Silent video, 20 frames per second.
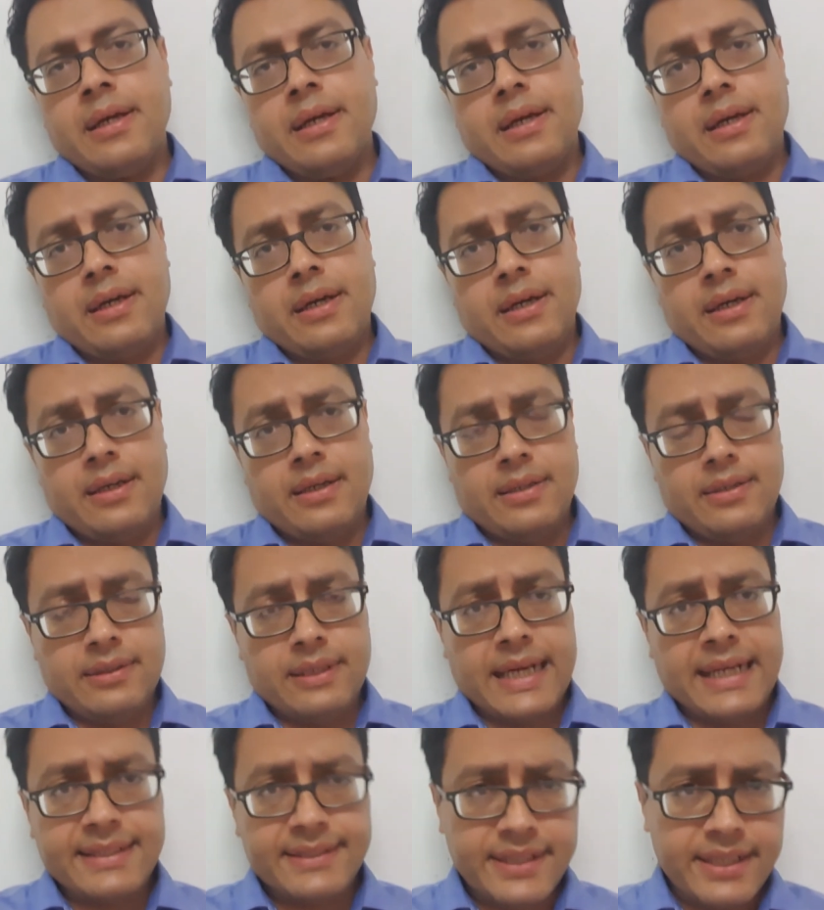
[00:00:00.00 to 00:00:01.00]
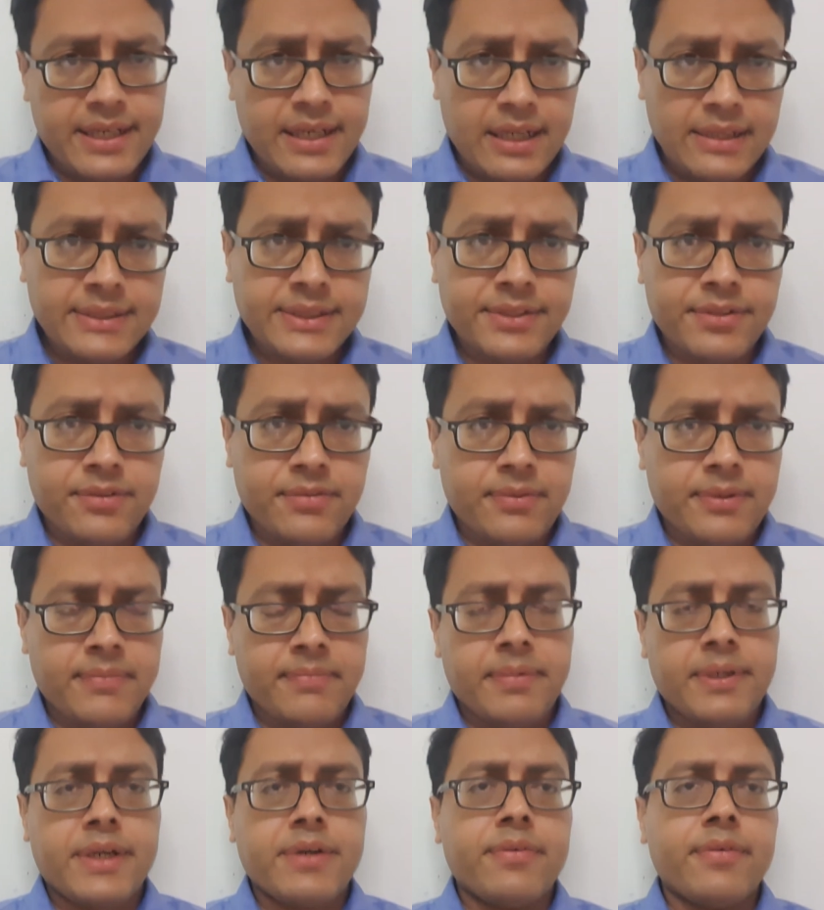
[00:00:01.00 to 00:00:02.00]
uh, gastric carcinoma,
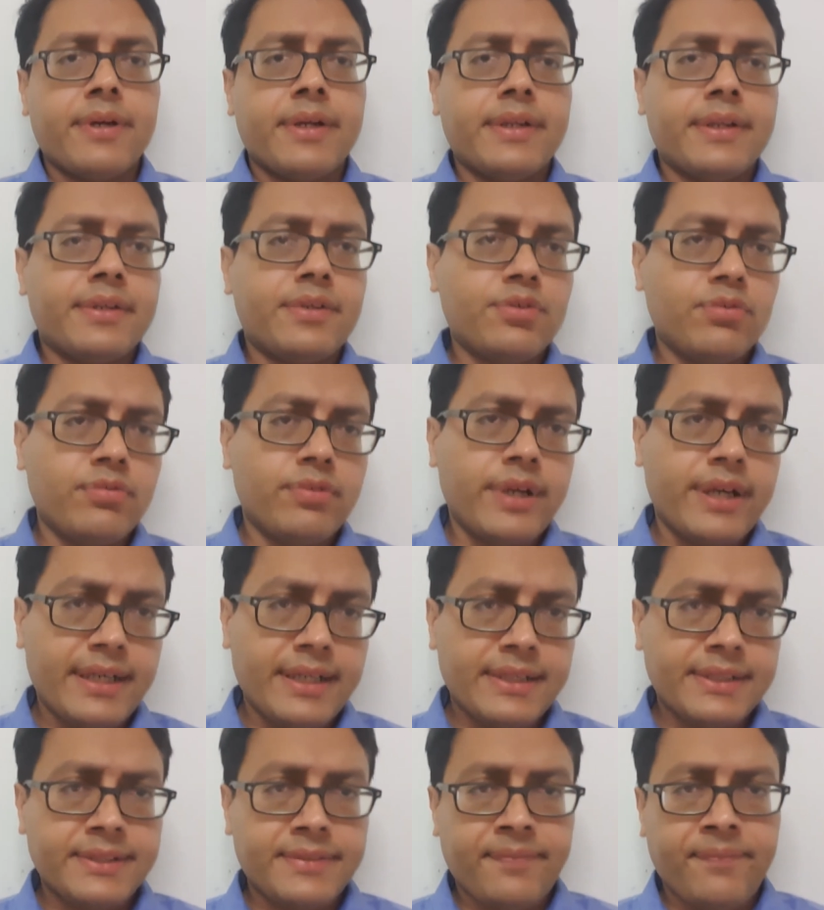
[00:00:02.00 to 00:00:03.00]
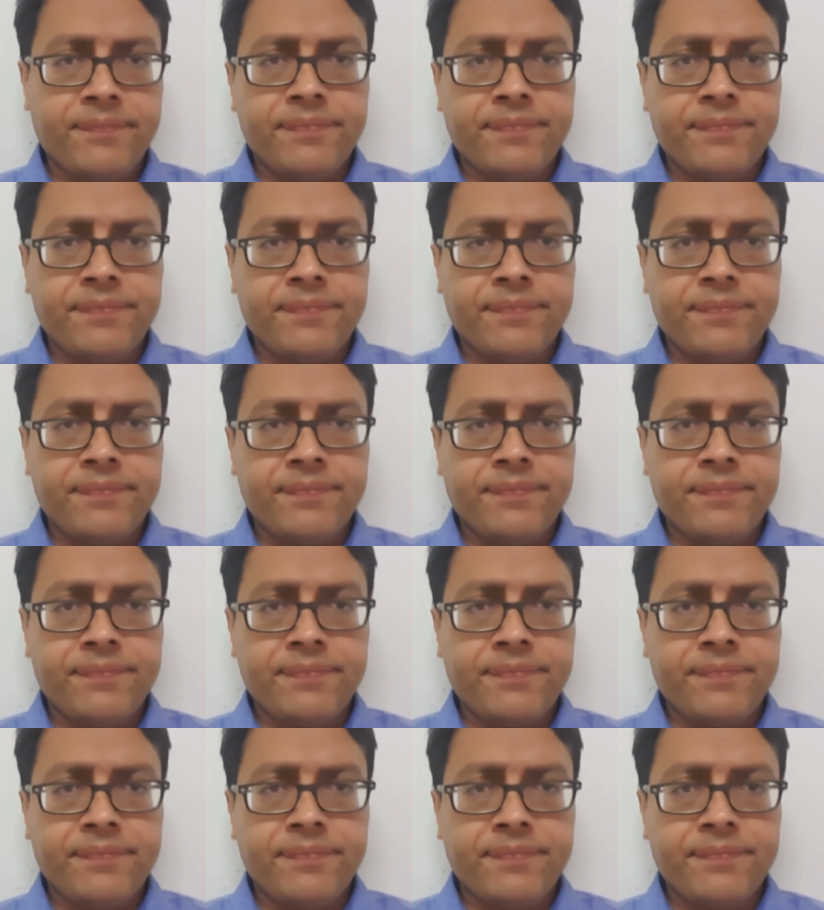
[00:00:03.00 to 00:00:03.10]
particularly the two variants,